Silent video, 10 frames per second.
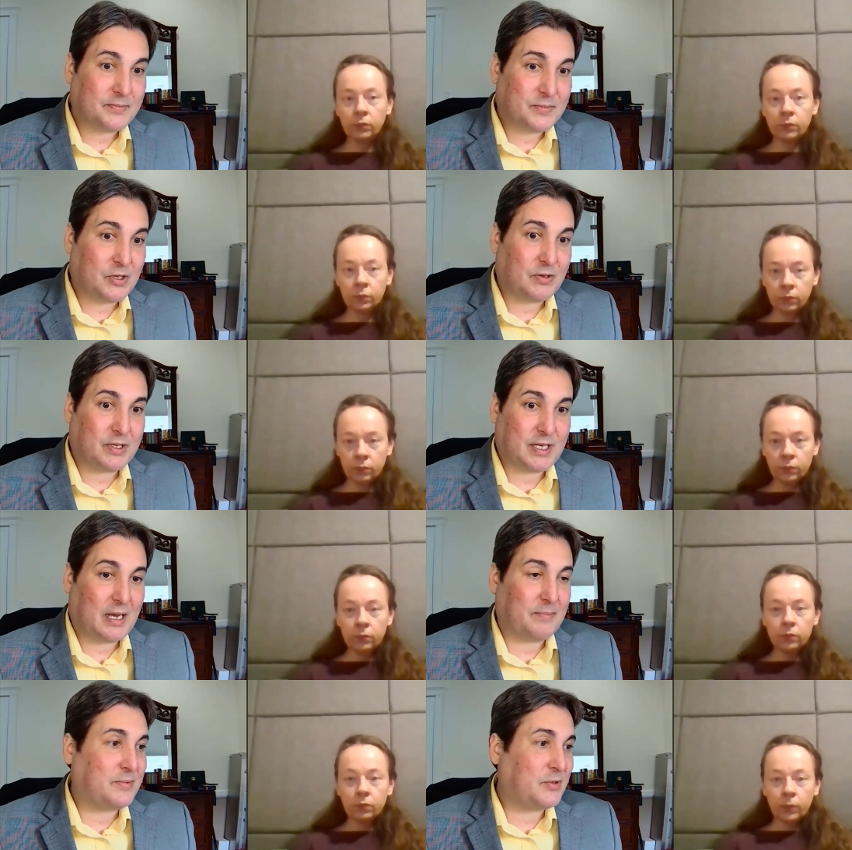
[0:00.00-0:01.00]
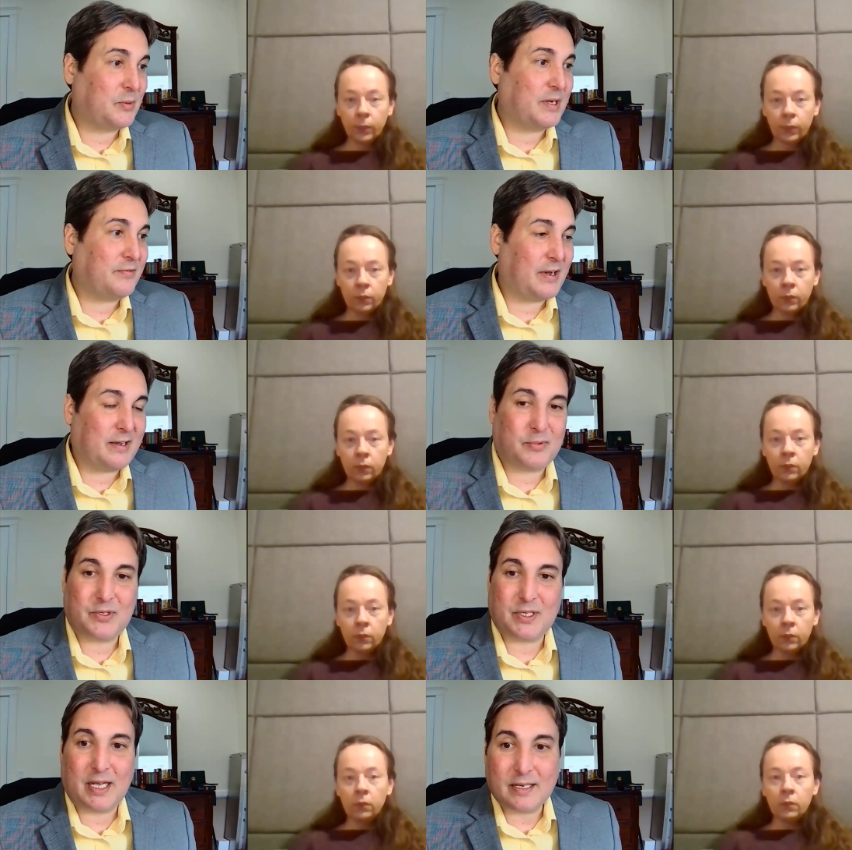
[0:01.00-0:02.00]
Speaker 1: You're in the top
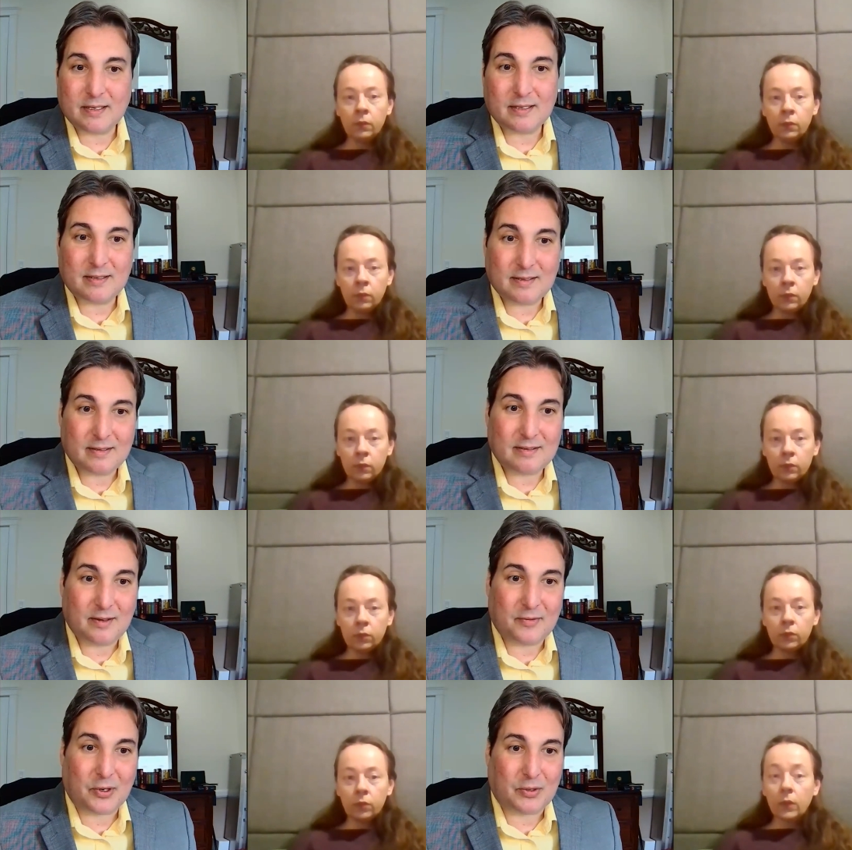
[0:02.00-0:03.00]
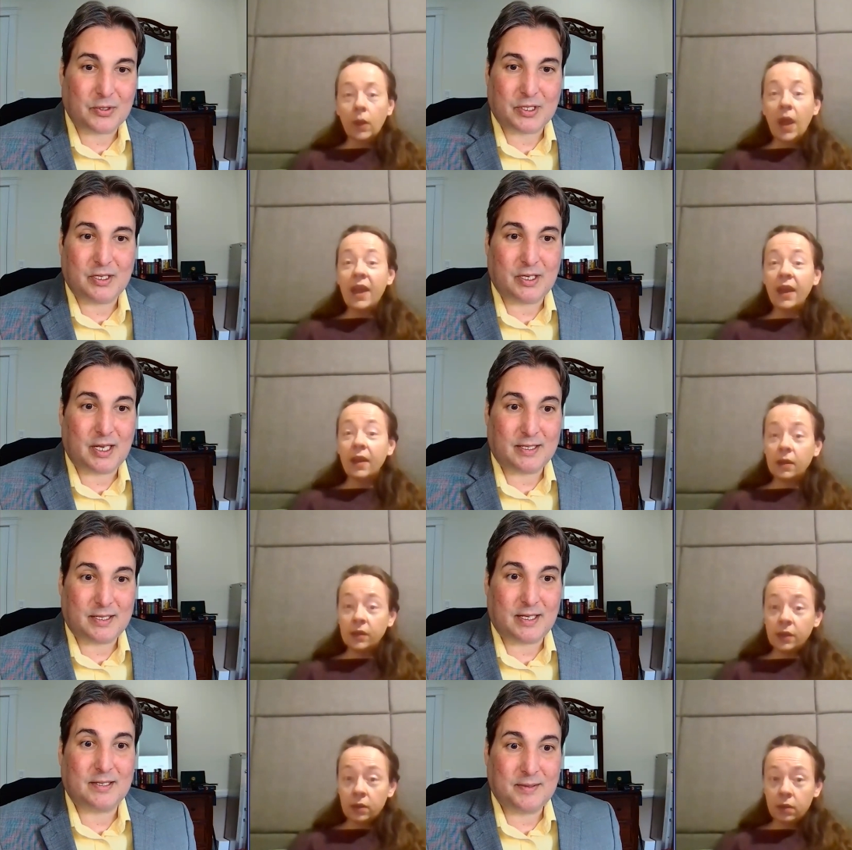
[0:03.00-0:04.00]
25% of earners in the United
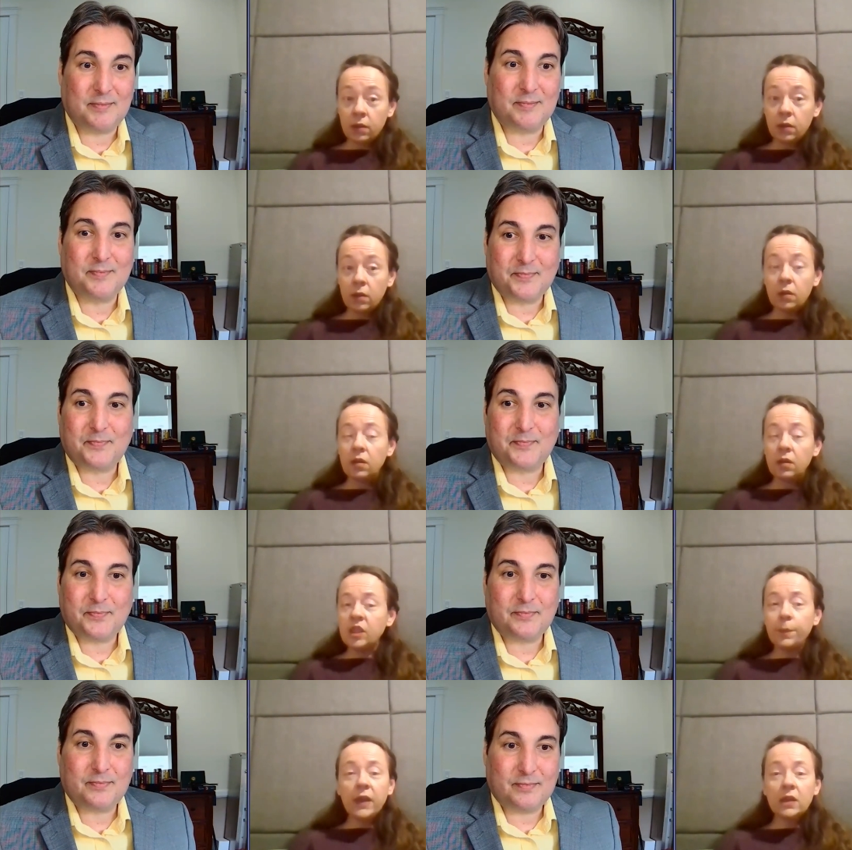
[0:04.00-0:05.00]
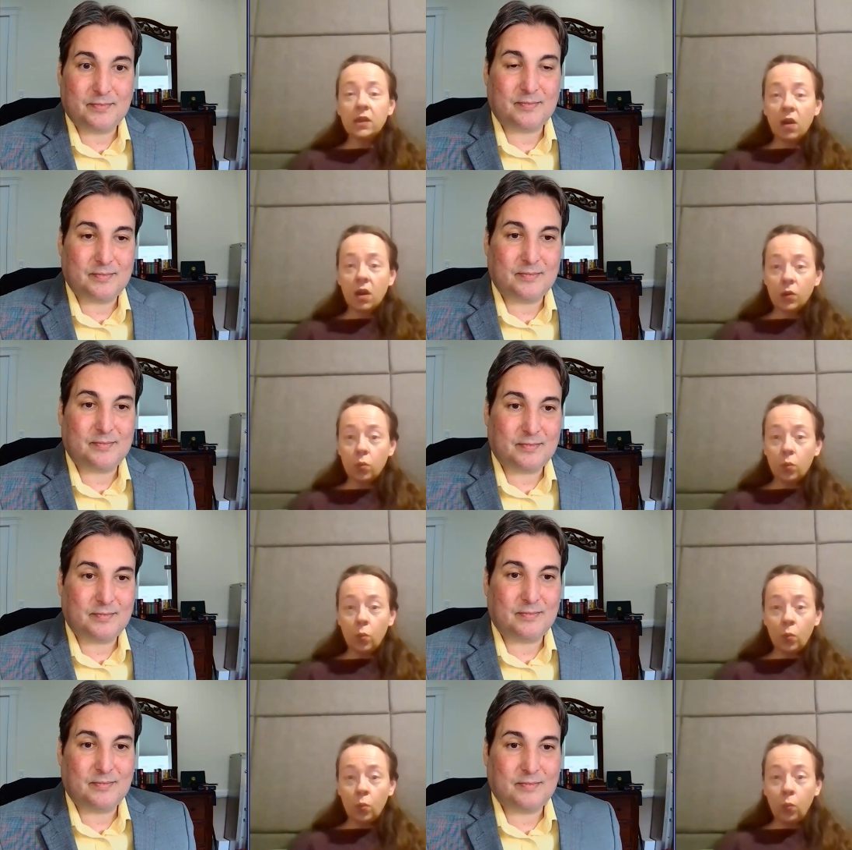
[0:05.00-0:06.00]
States.
Speaker 2: Depending on
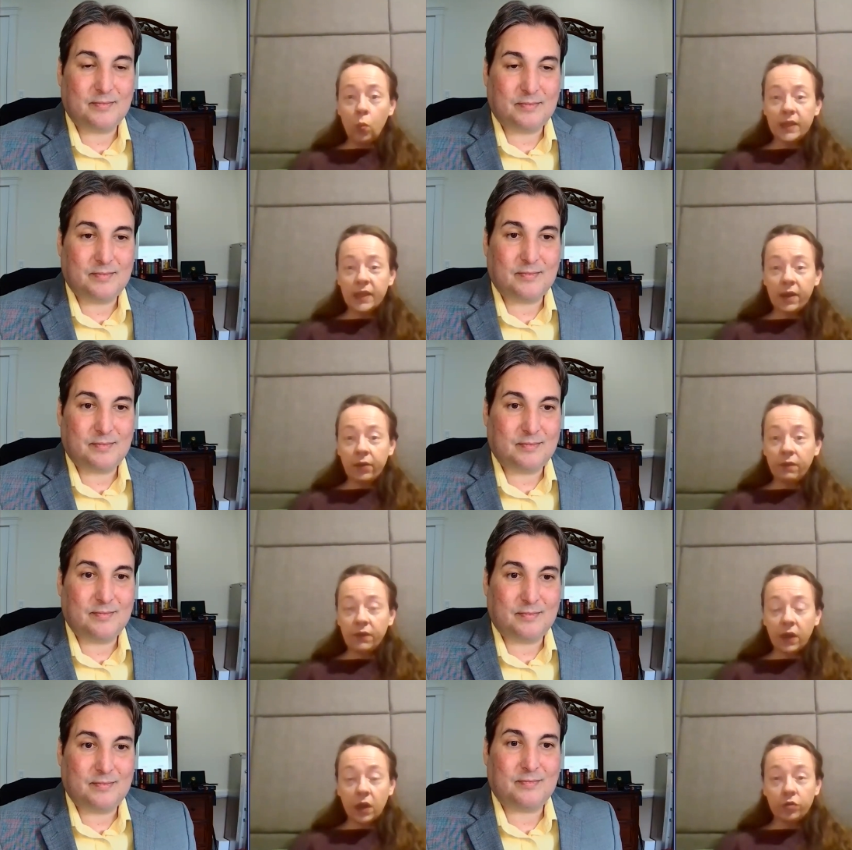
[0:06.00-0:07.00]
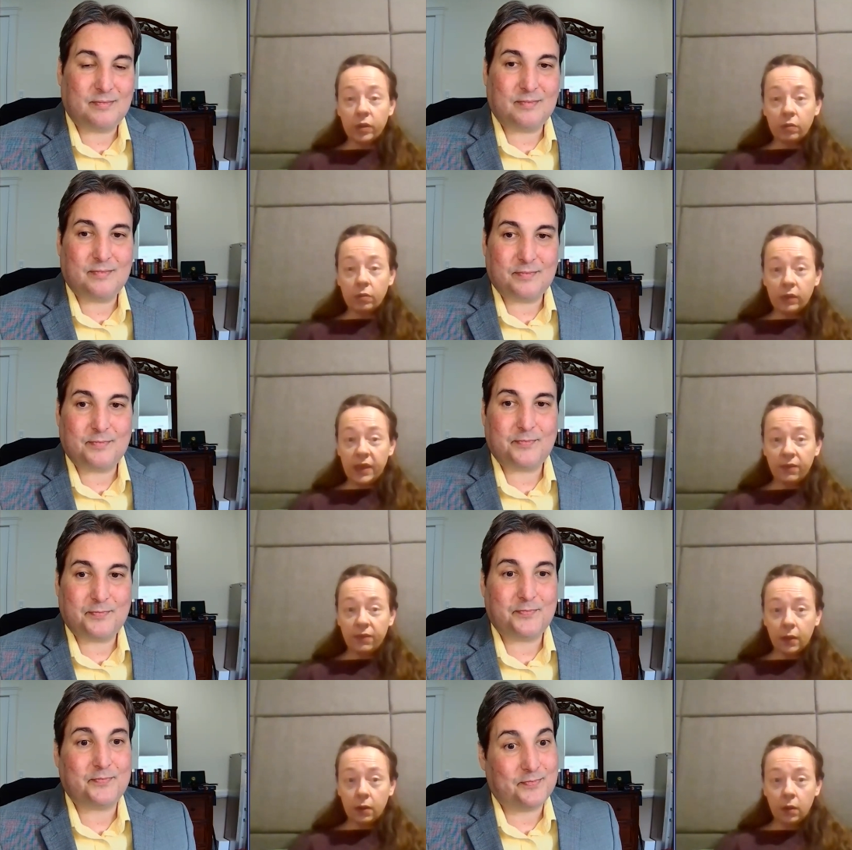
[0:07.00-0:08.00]
what area of the country you
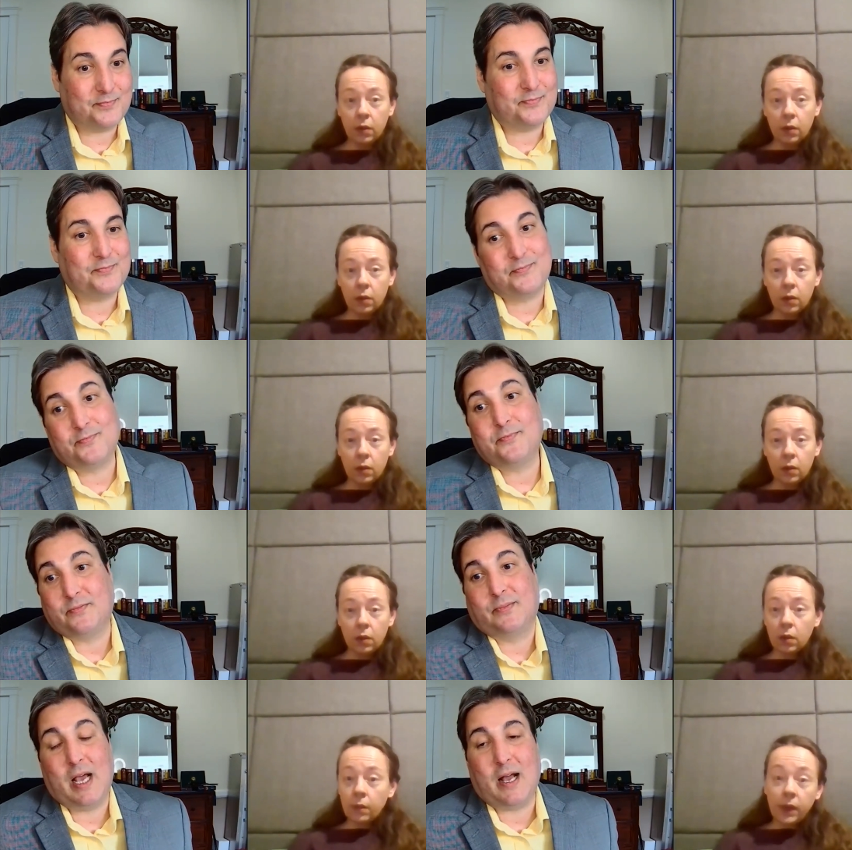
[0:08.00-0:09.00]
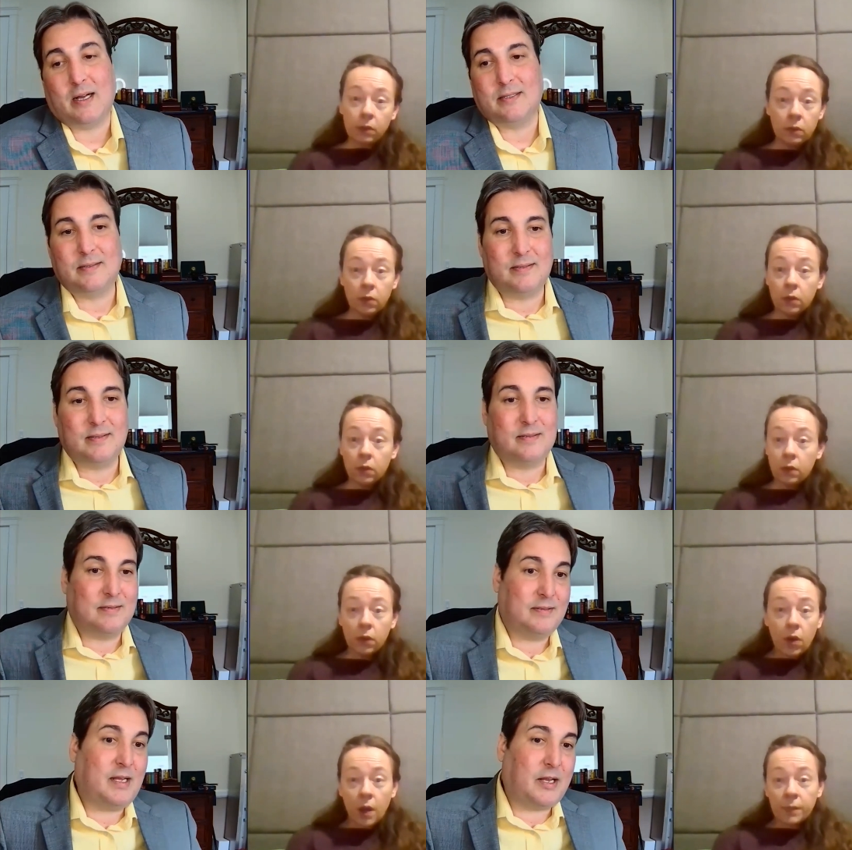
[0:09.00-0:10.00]
live in. Yeah. I mean,
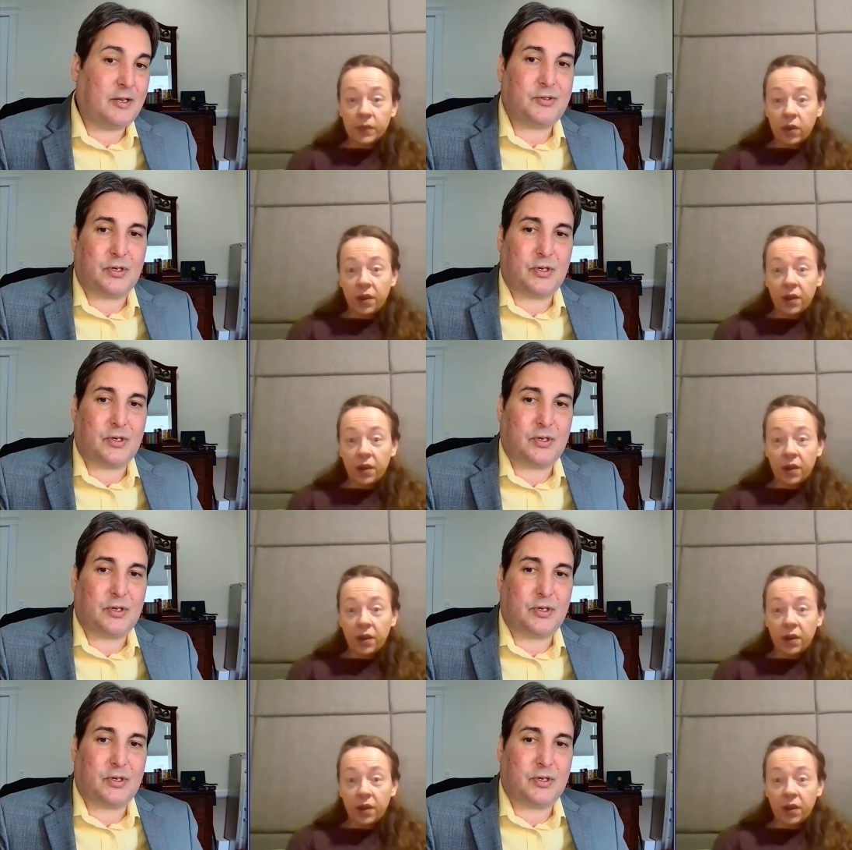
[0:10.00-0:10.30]
Speaker 1: yeah, in your I'm